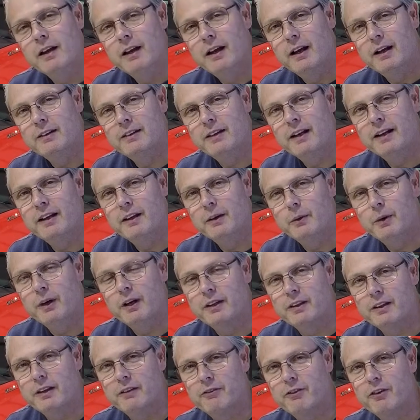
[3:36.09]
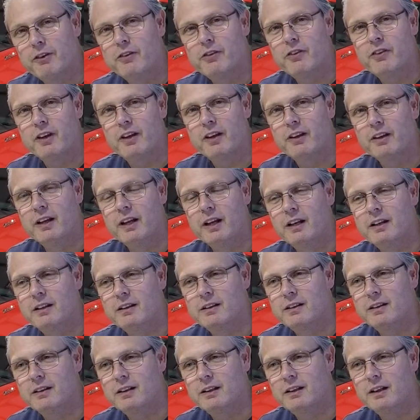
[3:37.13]
I tell you what, the first thing
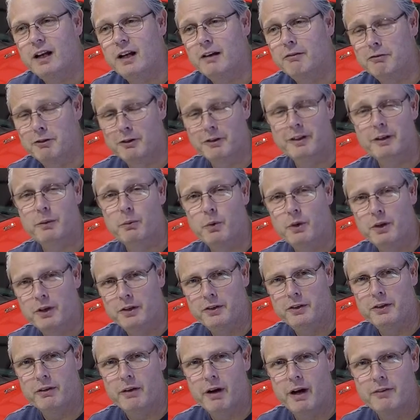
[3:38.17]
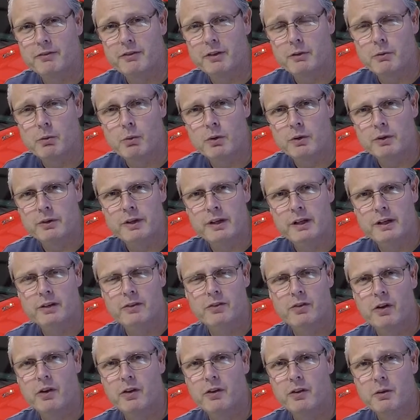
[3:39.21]
that I really want to do after quarantine
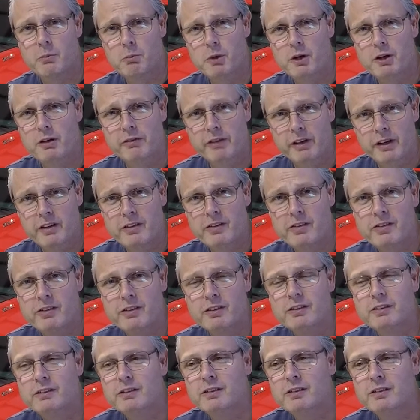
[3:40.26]
is go to the movies.